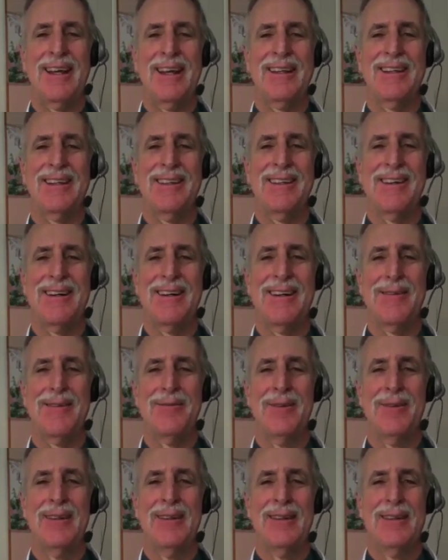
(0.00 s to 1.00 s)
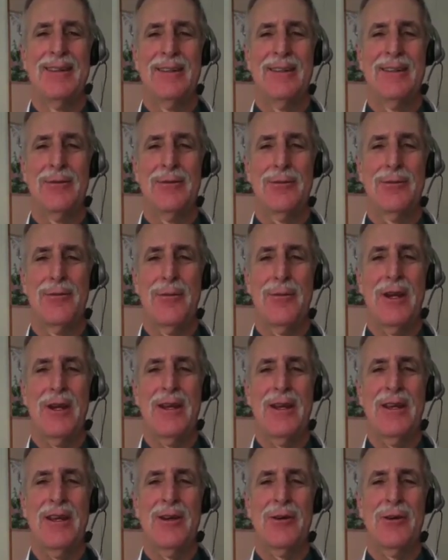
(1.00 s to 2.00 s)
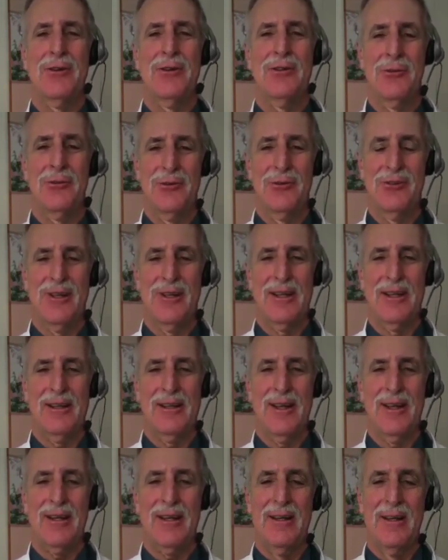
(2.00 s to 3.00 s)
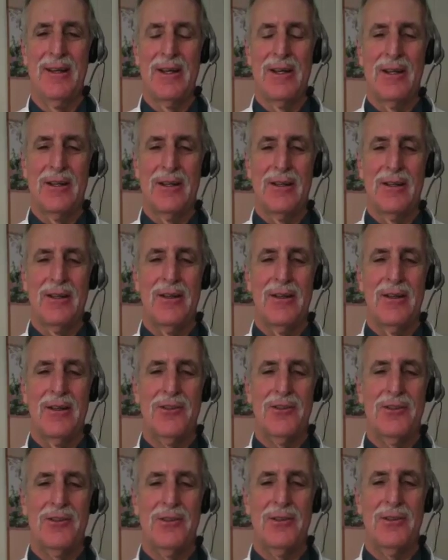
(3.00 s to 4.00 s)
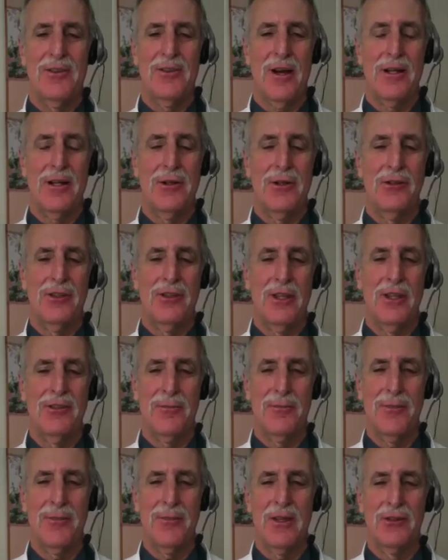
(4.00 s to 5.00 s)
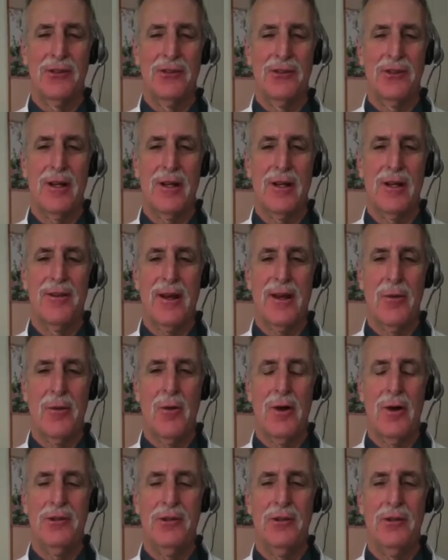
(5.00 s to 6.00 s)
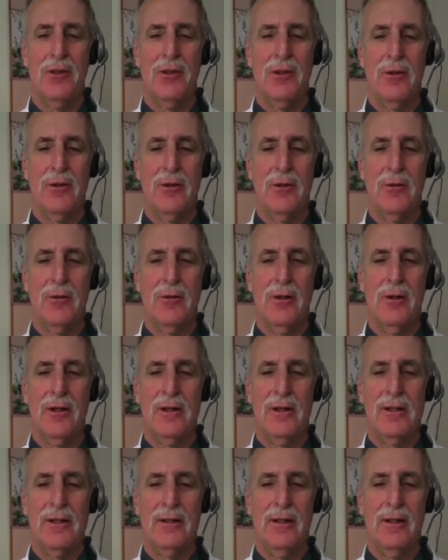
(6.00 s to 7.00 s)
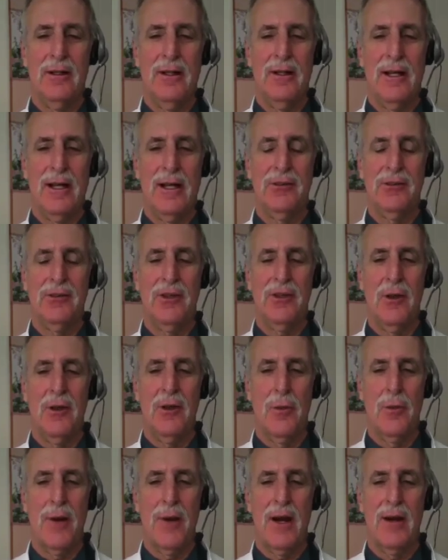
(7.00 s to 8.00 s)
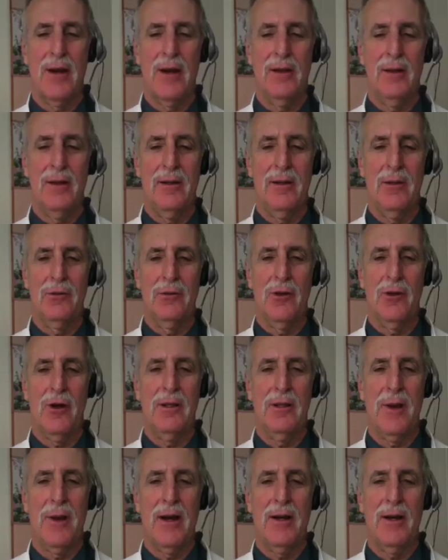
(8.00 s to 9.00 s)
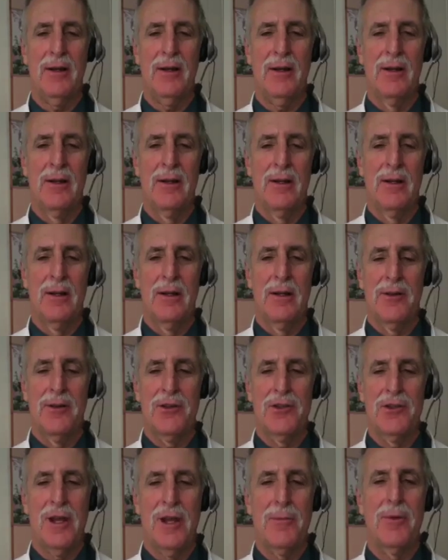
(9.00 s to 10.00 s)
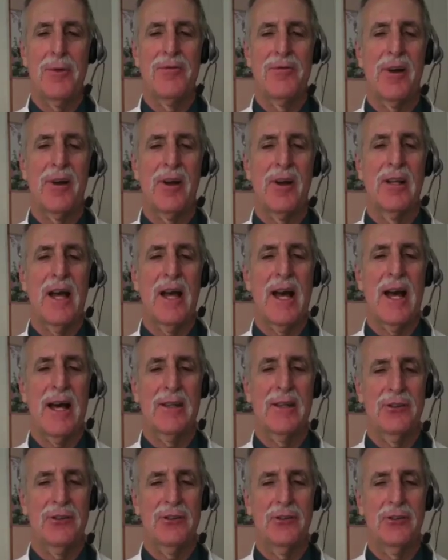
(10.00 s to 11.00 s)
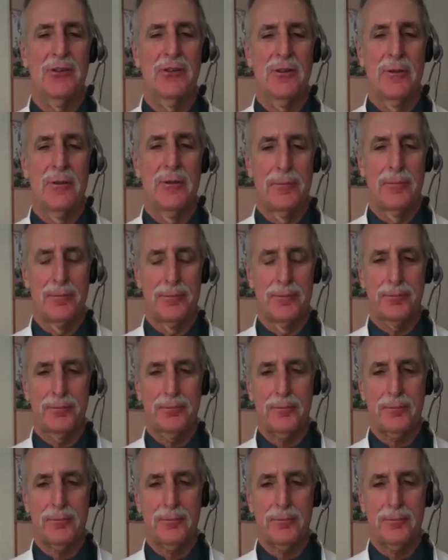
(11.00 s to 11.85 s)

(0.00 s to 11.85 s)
and eating at the time for many years it was like that. John, you said something subtle that I want to uh, ask you about. You talked about the shape of a glass